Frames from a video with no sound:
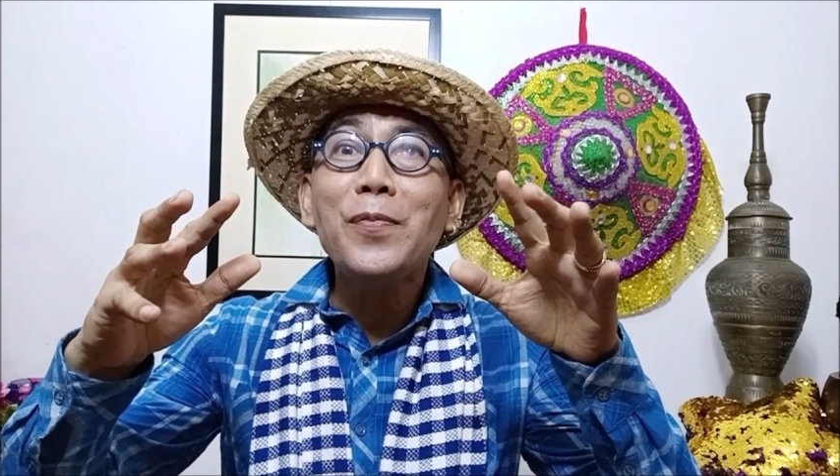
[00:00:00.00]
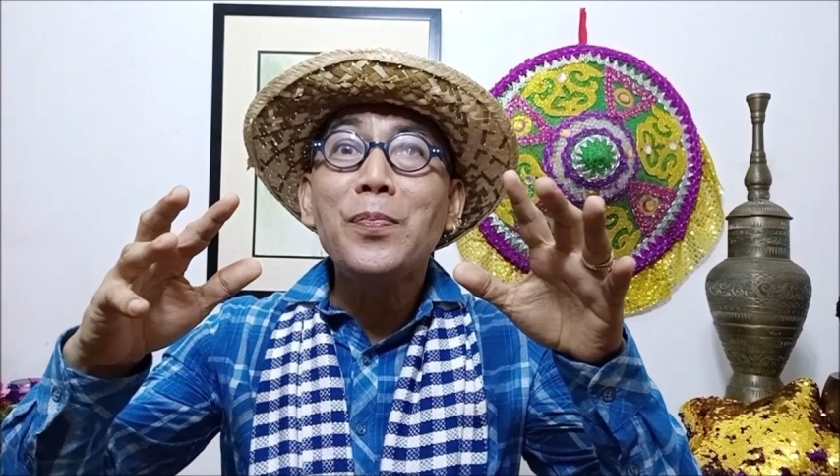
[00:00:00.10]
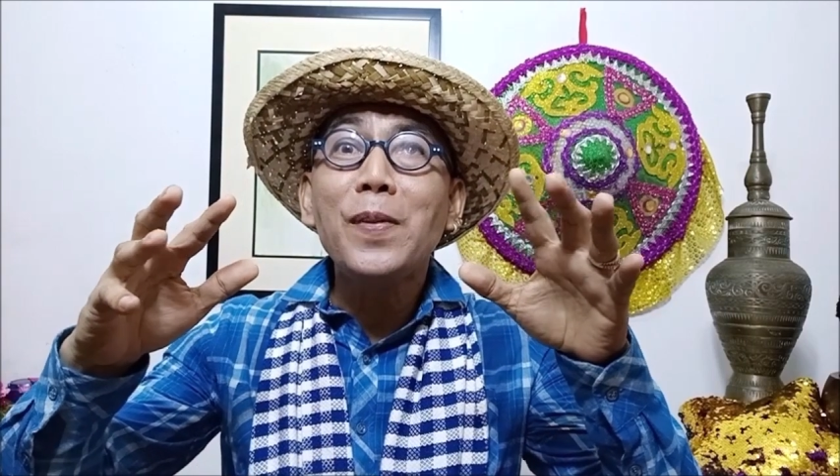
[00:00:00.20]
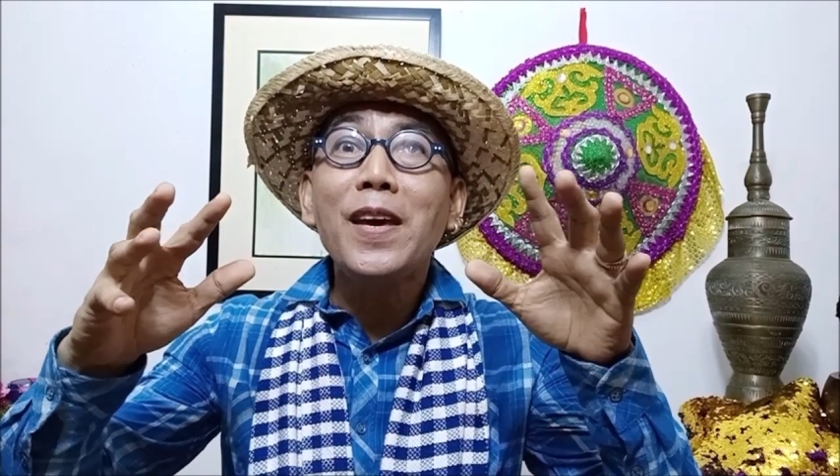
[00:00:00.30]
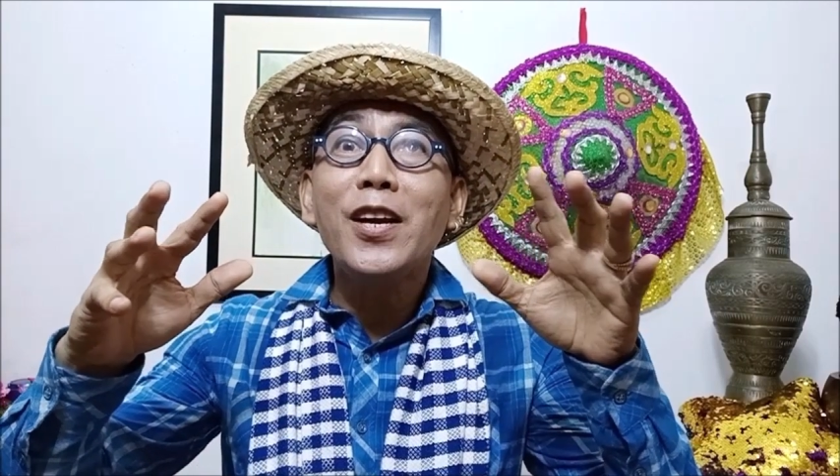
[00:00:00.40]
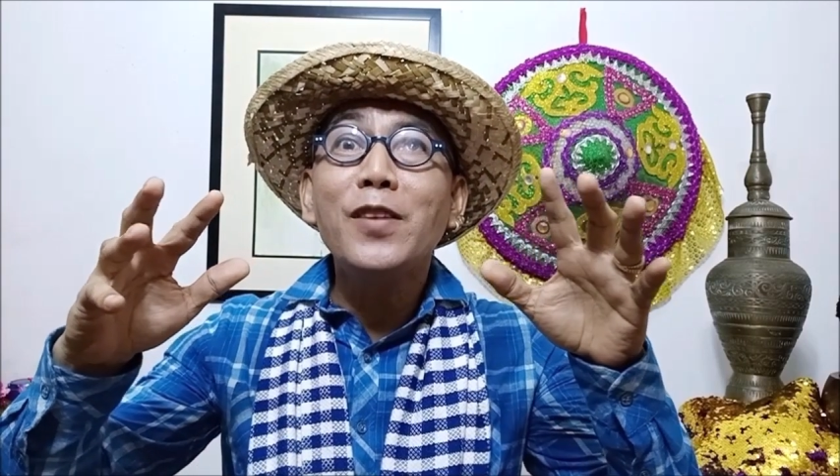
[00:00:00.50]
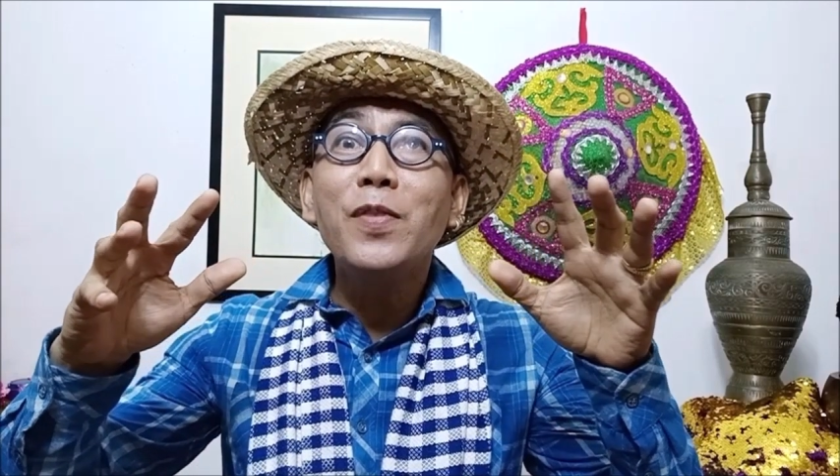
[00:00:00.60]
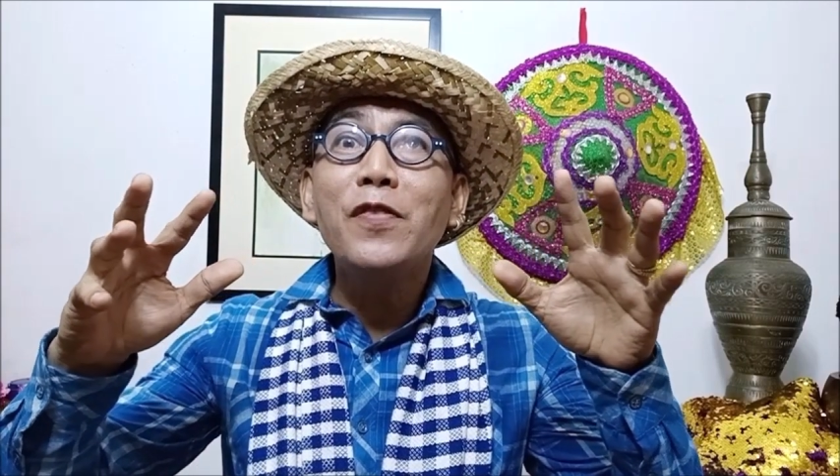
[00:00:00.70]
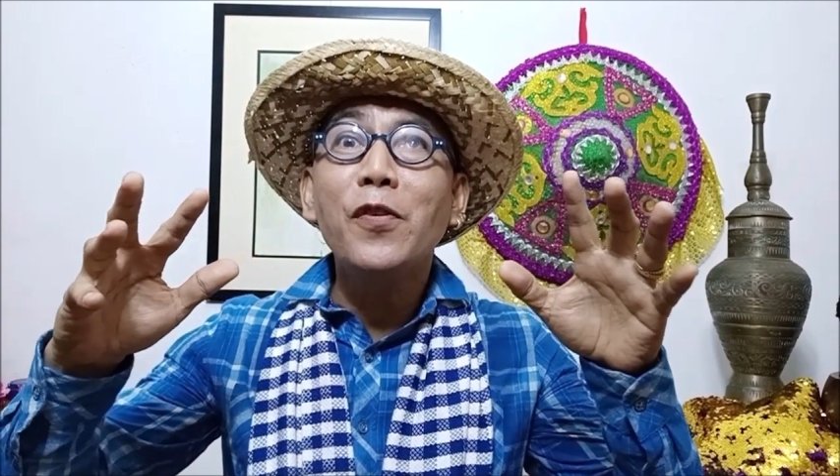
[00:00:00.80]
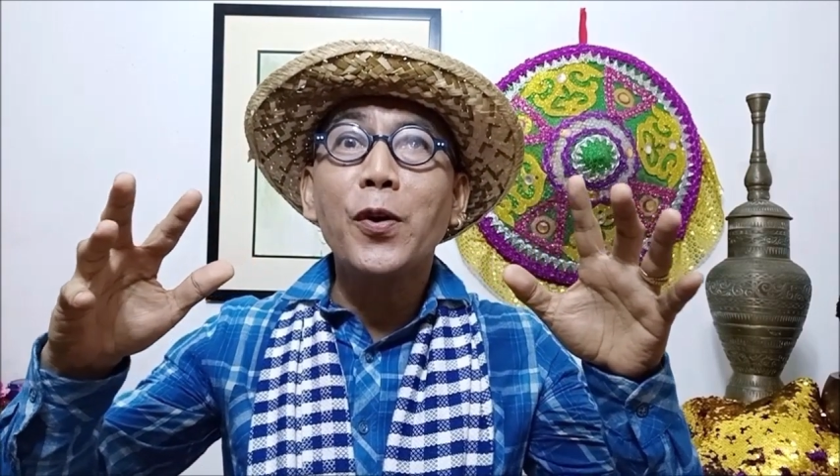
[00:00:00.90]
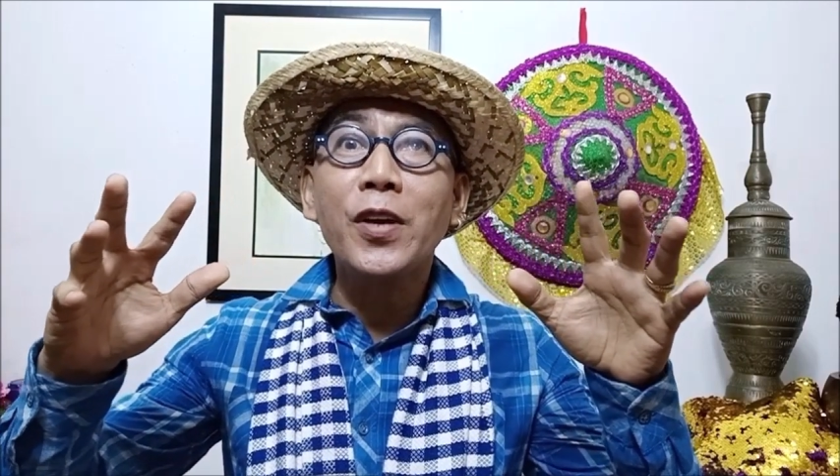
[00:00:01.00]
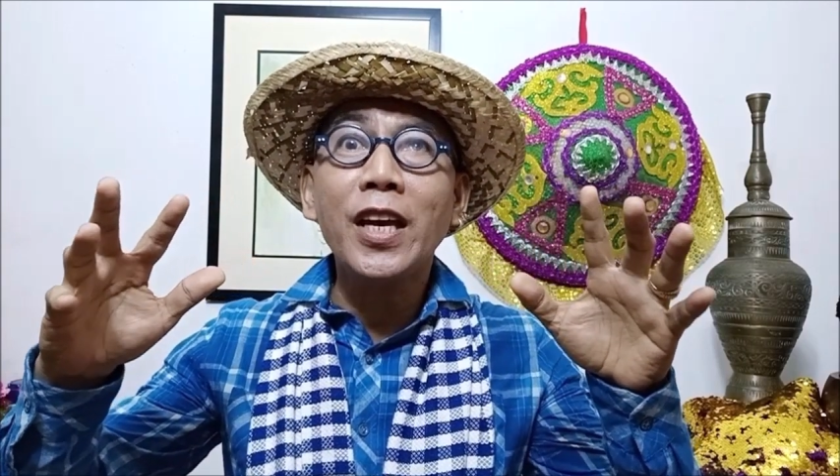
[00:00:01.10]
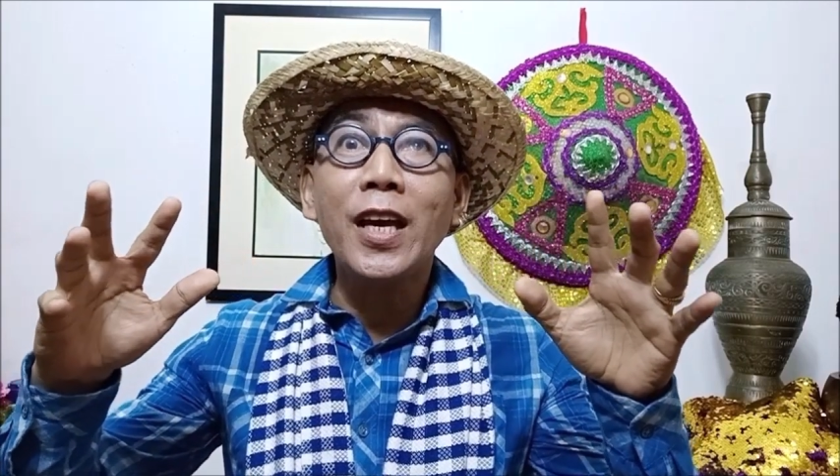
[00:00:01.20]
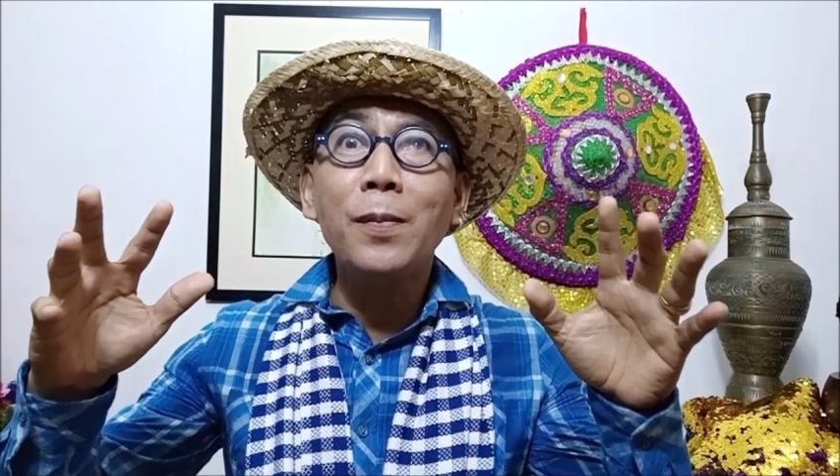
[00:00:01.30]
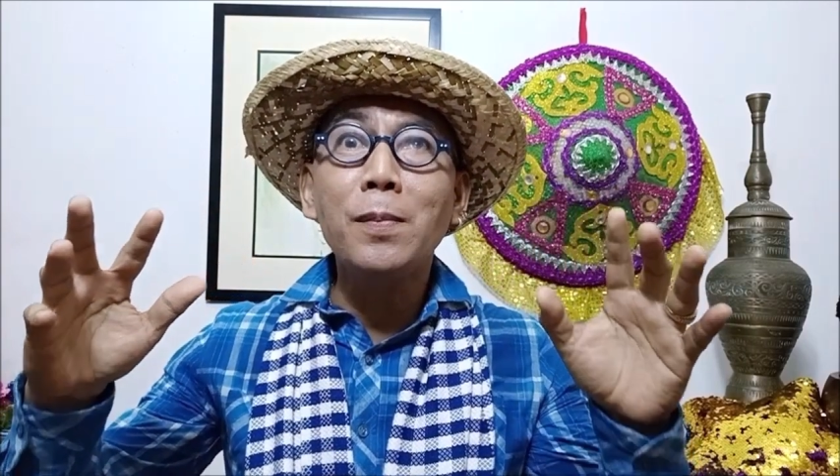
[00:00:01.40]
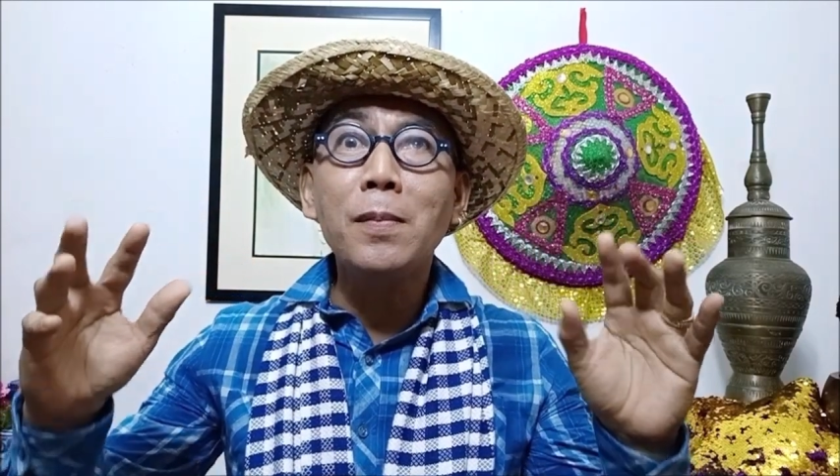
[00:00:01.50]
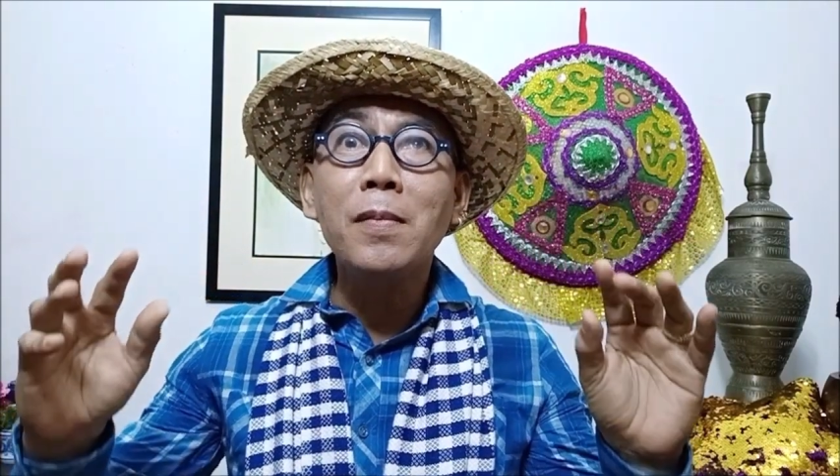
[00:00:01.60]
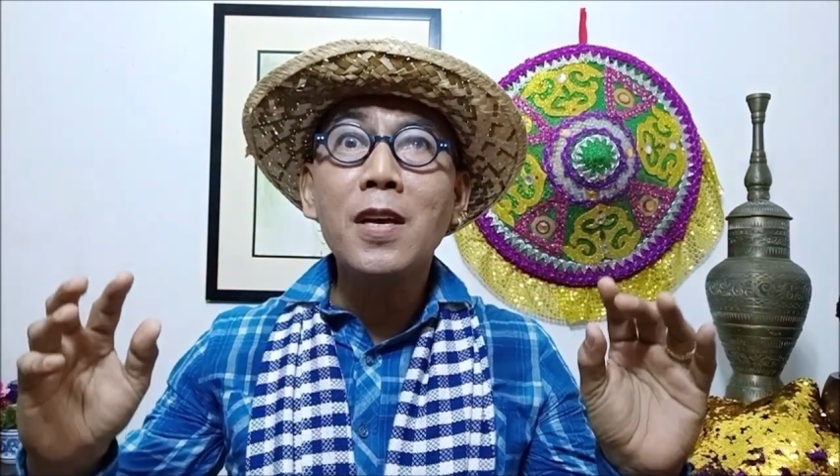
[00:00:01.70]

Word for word: appeared before him.